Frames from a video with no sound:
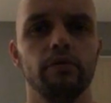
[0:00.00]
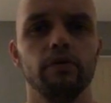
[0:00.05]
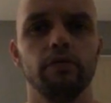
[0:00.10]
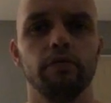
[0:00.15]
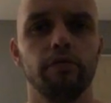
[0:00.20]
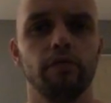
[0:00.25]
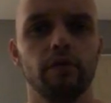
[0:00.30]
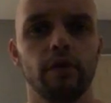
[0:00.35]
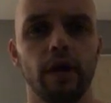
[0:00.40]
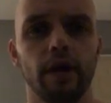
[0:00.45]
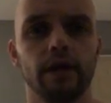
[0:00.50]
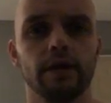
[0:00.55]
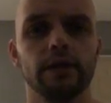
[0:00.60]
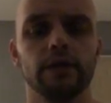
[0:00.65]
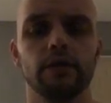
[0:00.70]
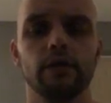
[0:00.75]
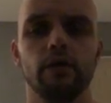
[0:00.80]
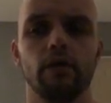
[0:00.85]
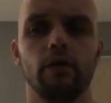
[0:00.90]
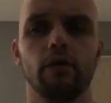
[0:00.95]
push pull
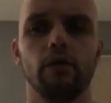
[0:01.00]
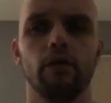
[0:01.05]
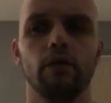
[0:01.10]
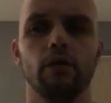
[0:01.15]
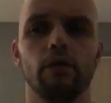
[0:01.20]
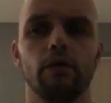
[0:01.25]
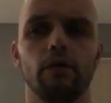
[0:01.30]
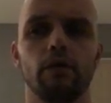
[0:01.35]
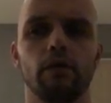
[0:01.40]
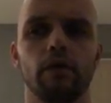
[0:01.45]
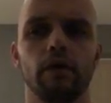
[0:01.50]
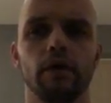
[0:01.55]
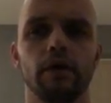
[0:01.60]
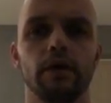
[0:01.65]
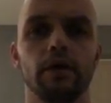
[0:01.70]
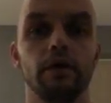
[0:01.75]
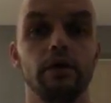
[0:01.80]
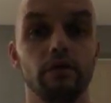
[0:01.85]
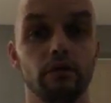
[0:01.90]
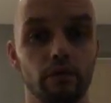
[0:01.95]
legs, or
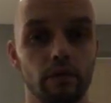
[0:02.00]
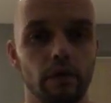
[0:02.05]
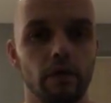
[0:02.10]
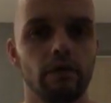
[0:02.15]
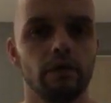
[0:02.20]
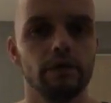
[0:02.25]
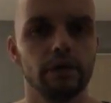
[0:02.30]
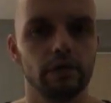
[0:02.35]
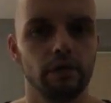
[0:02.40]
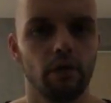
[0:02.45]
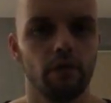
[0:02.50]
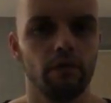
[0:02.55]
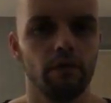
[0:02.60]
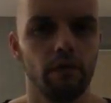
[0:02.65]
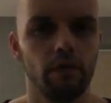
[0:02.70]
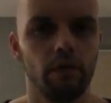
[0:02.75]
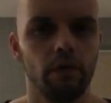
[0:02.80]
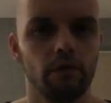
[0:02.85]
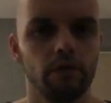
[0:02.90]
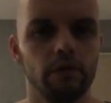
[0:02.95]
nucleus
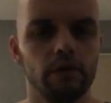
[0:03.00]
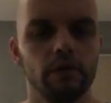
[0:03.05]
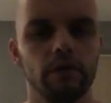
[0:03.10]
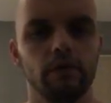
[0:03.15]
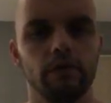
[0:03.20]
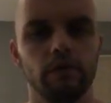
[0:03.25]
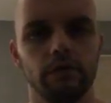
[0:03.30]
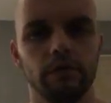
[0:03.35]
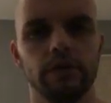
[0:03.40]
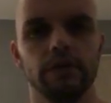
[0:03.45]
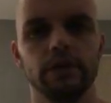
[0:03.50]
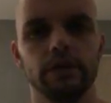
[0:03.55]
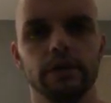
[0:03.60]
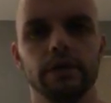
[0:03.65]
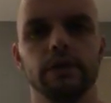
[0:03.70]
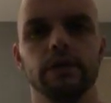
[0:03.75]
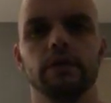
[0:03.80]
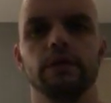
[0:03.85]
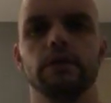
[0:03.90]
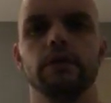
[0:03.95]
overload, which
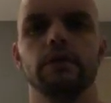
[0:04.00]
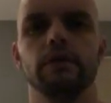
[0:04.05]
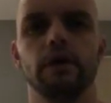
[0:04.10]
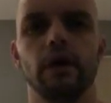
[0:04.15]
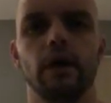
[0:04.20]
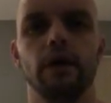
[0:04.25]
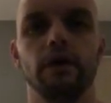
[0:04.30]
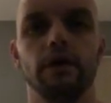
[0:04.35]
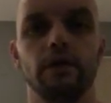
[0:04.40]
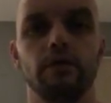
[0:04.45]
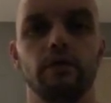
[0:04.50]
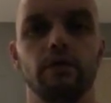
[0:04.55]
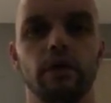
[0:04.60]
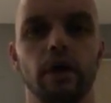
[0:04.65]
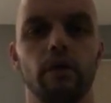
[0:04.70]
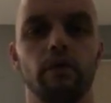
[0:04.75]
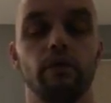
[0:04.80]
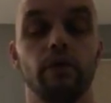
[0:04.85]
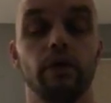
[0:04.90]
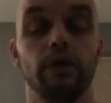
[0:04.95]
is
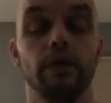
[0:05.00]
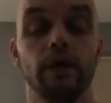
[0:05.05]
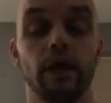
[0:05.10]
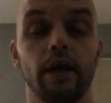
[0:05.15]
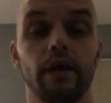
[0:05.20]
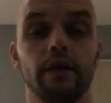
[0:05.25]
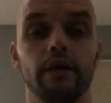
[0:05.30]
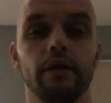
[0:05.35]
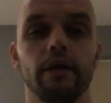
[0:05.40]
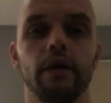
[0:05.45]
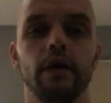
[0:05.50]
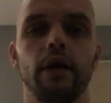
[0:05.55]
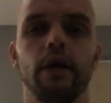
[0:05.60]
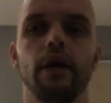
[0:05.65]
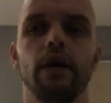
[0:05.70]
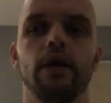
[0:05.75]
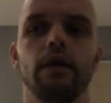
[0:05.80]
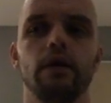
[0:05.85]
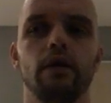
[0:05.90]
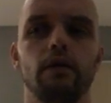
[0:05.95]
I really like,
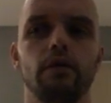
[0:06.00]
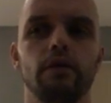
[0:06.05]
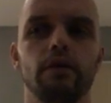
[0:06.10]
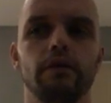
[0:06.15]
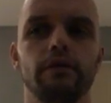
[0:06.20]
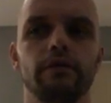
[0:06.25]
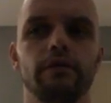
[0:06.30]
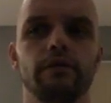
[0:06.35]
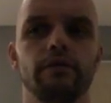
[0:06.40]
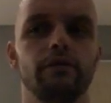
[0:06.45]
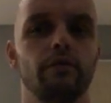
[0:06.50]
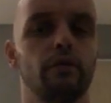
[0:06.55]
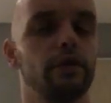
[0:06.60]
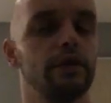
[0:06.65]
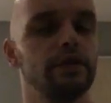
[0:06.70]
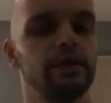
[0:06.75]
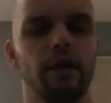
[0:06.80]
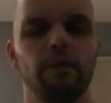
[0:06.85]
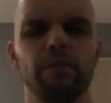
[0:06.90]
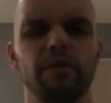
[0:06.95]
you know. If for
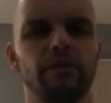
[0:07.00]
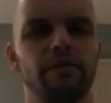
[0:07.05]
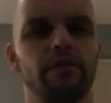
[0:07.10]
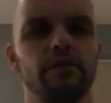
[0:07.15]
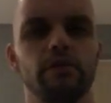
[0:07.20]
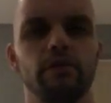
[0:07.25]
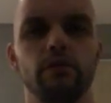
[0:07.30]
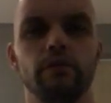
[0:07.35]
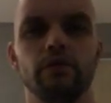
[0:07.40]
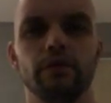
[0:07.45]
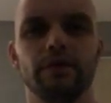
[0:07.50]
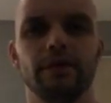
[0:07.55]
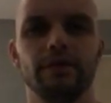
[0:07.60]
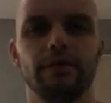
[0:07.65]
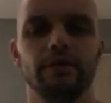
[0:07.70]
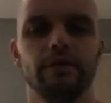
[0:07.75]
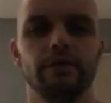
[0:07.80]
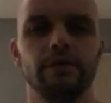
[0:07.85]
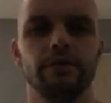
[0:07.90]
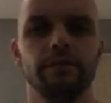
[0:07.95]
example, if you look
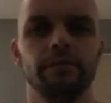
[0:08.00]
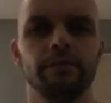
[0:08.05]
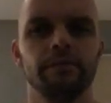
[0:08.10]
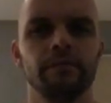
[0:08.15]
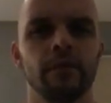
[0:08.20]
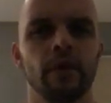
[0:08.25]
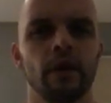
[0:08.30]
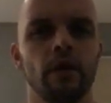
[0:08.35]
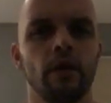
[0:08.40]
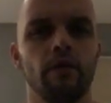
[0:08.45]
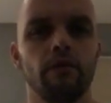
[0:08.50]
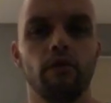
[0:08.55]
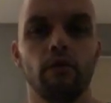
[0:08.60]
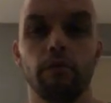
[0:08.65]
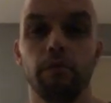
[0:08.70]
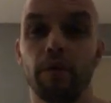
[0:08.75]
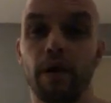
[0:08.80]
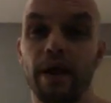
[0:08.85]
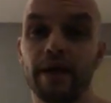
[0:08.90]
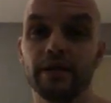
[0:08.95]
for
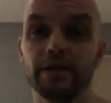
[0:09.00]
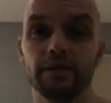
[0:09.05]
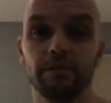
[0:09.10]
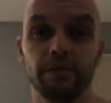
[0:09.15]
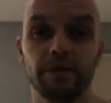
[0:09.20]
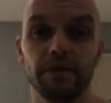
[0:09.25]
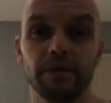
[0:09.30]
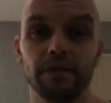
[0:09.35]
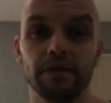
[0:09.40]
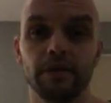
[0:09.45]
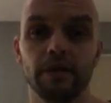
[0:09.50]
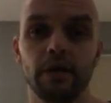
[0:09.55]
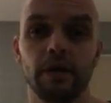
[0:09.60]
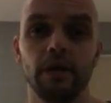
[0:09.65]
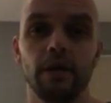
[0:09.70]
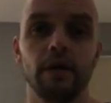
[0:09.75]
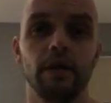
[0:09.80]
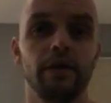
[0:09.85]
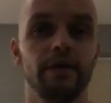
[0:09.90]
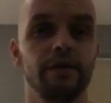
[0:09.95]
blacksmiths,
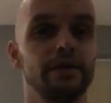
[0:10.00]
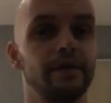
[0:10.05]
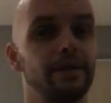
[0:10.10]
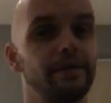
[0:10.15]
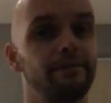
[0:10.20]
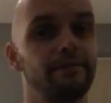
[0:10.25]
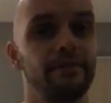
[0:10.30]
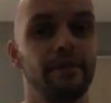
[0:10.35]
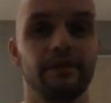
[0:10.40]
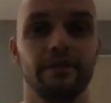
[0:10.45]
they